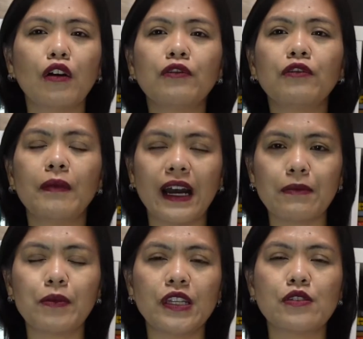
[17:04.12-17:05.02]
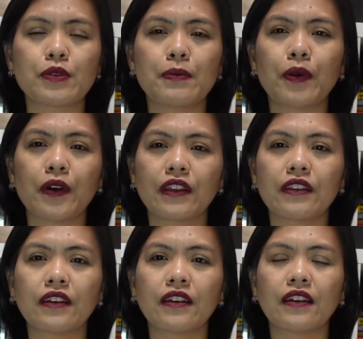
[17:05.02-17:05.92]
of my police
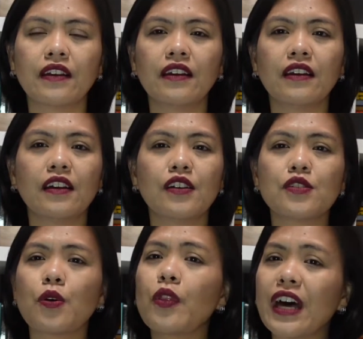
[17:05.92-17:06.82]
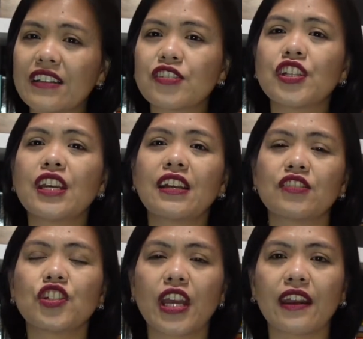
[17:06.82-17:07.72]
report so that she can
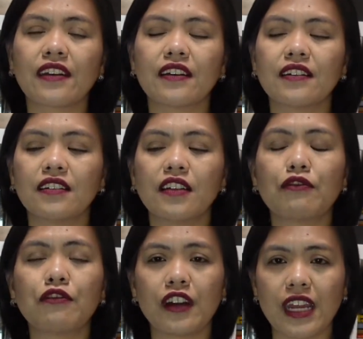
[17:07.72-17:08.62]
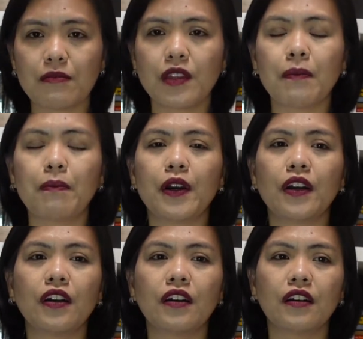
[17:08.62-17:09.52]
check the frame
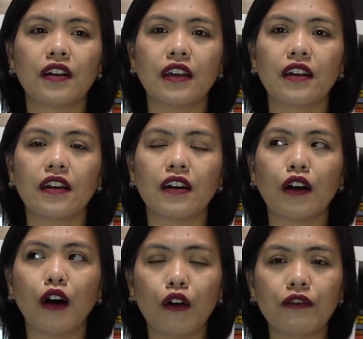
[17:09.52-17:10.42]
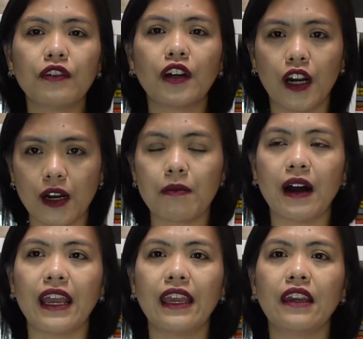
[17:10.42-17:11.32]
number of her
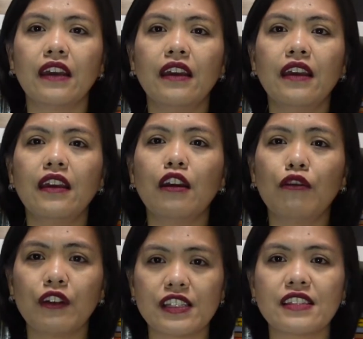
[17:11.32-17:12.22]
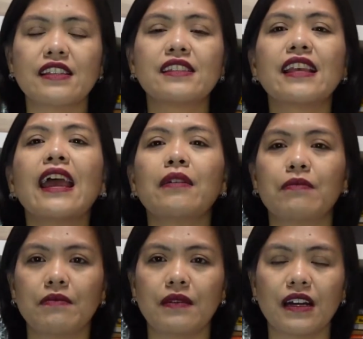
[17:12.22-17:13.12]
bike if it's the
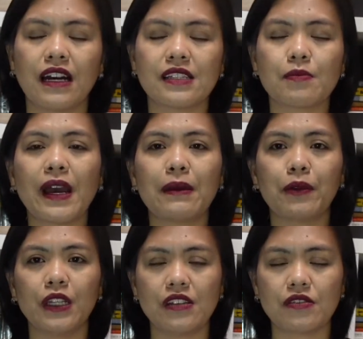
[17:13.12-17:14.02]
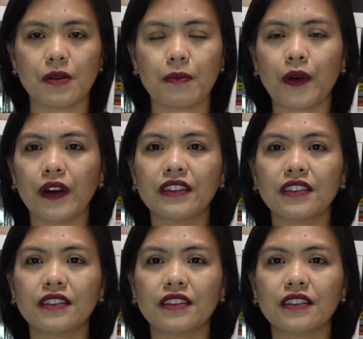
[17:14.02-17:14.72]
same as my police report,